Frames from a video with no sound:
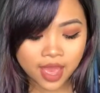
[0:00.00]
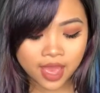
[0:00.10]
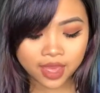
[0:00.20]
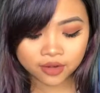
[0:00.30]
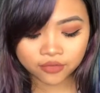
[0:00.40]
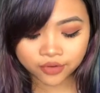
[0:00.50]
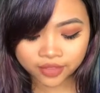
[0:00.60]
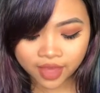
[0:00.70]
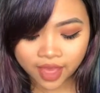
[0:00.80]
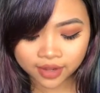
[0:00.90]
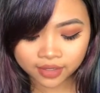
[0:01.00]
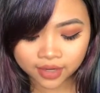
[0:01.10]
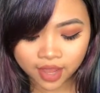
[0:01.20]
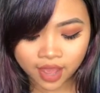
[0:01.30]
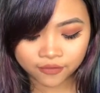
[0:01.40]
And for that,
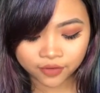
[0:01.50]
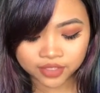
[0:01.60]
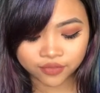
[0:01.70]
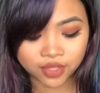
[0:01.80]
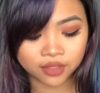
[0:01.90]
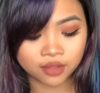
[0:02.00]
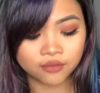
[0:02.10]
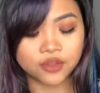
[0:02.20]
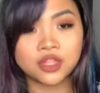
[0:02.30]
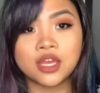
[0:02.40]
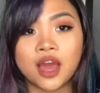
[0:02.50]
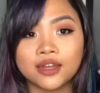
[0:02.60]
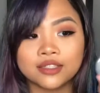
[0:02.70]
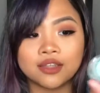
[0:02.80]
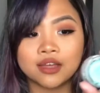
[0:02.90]
I first fell in love with the
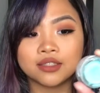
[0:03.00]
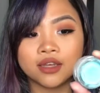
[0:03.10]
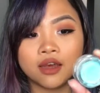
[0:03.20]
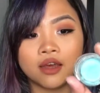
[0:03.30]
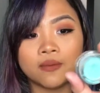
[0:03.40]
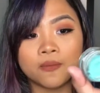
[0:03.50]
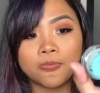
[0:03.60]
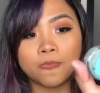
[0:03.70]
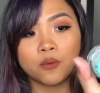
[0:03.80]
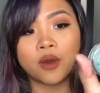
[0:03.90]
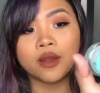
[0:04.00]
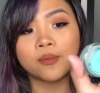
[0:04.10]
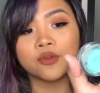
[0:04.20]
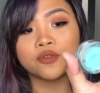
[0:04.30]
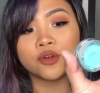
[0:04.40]
Anastasia
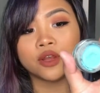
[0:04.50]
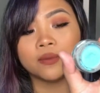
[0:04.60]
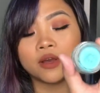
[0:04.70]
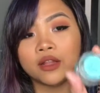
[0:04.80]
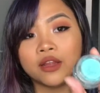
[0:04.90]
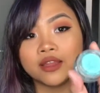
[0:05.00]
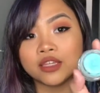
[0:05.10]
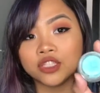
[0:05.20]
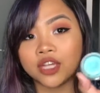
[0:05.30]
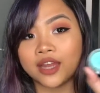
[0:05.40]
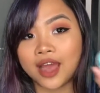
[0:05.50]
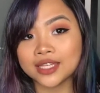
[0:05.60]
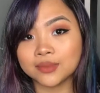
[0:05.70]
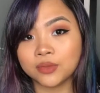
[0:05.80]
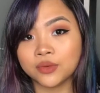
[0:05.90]
waterproof cream color in the shade
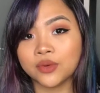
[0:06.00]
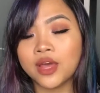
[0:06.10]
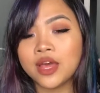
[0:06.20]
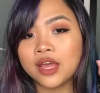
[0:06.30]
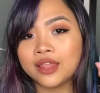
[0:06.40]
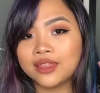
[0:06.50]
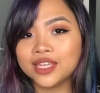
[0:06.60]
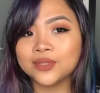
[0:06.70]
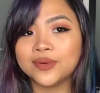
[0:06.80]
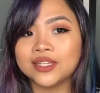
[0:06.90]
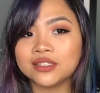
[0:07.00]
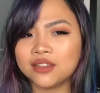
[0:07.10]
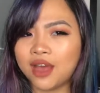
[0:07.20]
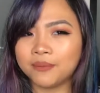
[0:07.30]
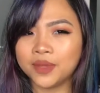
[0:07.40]
Ice Blue. This one is
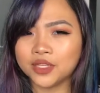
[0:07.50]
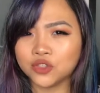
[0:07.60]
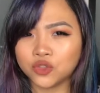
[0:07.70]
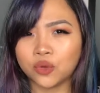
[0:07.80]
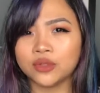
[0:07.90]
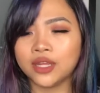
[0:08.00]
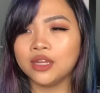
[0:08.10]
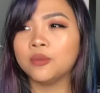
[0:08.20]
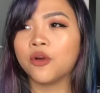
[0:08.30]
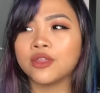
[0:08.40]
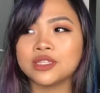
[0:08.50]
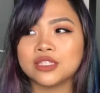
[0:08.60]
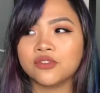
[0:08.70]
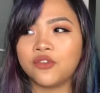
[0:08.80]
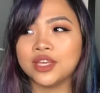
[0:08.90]
not being sold anymore. This
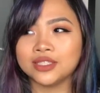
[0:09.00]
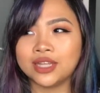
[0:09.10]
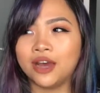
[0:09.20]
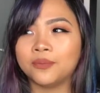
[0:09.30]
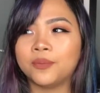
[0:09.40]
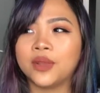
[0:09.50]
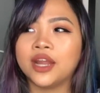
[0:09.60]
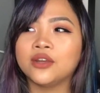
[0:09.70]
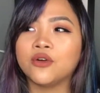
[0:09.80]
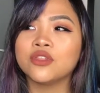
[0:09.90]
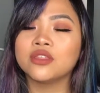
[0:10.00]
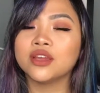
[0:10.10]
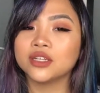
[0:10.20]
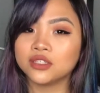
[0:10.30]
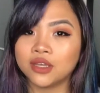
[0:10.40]
is phased out, but I know that
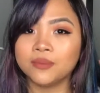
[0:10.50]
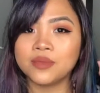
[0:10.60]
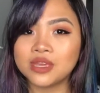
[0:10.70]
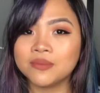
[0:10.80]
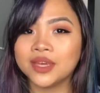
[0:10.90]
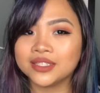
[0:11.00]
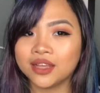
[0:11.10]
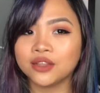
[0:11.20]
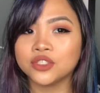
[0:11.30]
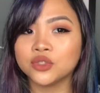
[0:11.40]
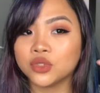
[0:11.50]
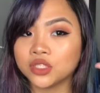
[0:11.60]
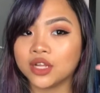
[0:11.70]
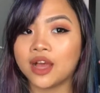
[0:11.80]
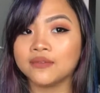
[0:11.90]
there are some eBay sellers who
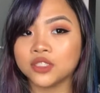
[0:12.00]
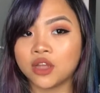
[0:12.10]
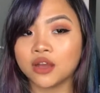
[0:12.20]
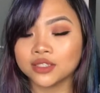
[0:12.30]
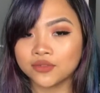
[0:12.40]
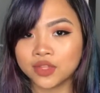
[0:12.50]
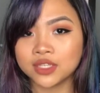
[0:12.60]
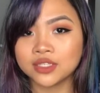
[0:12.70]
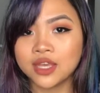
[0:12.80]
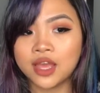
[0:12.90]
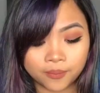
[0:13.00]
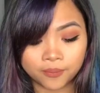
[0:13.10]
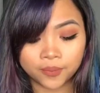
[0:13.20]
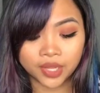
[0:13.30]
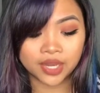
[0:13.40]
still have stocks of this.
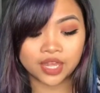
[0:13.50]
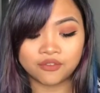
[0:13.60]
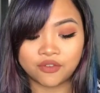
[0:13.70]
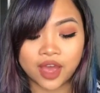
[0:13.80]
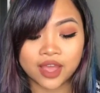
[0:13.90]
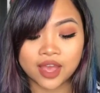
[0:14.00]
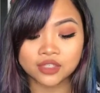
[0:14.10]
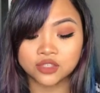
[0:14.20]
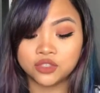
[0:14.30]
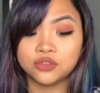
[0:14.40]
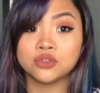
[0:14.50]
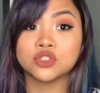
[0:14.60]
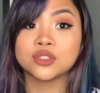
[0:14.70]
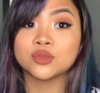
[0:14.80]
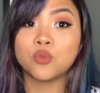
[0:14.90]
But if I had to choose
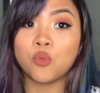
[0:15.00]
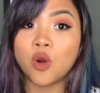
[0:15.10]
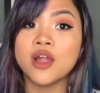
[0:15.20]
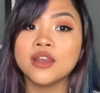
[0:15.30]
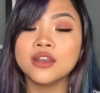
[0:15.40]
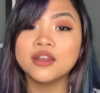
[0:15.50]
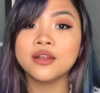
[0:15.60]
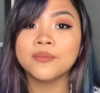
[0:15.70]
just one